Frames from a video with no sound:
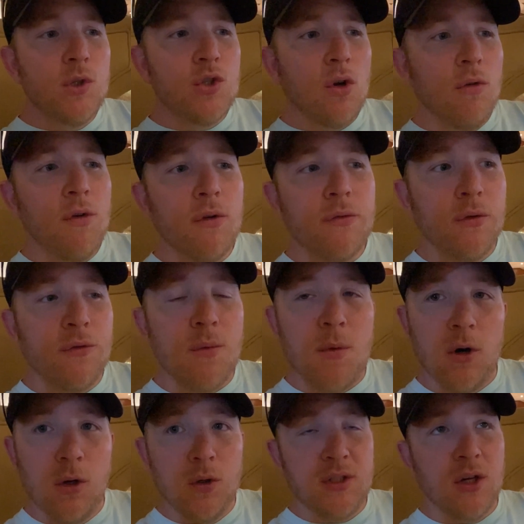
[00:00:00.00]
drove over from
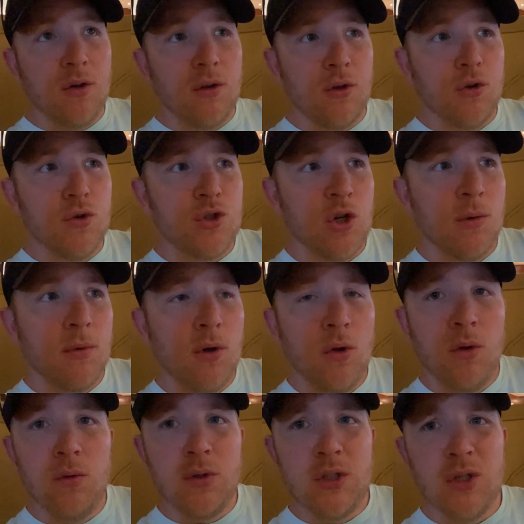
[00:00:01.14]
our hotel to the cruise terminal.
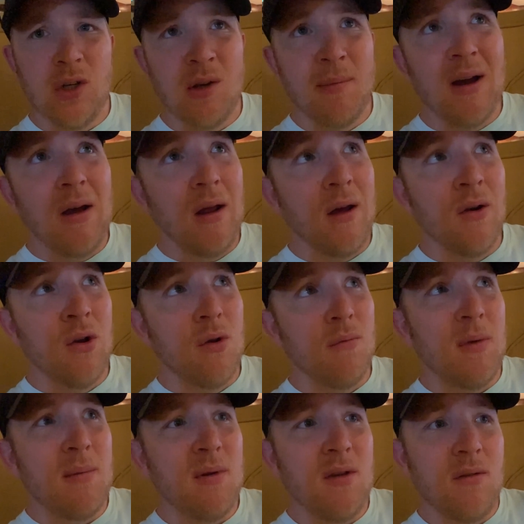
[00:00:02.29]
Only took about, I don't know,
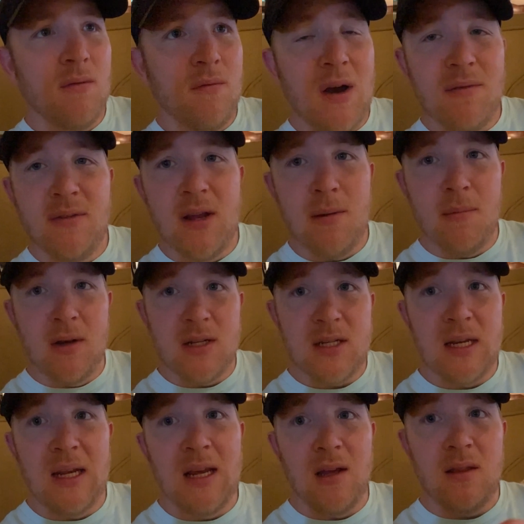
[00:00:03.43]
maybe 5-10 minutes
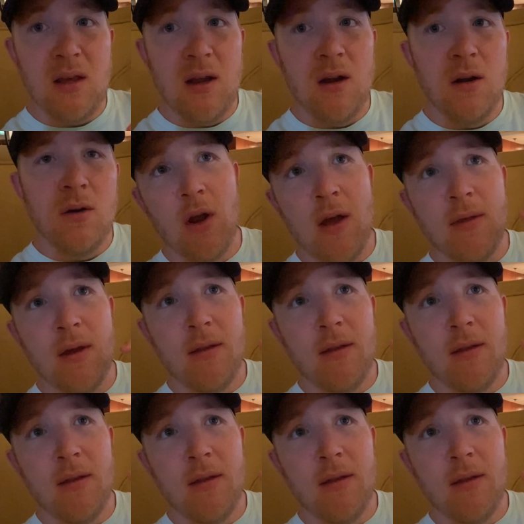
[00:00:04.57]
to get there. And then